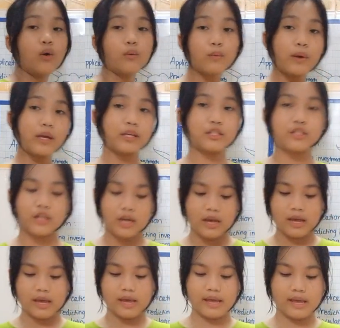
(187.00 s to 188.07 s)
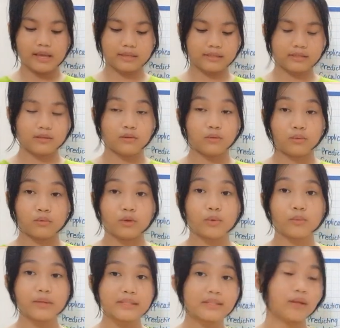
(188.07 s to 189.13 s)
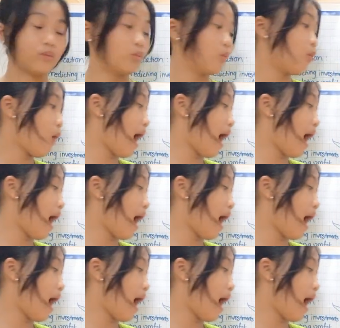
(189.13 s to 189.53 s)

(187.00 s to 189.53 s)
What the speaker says: which is the reason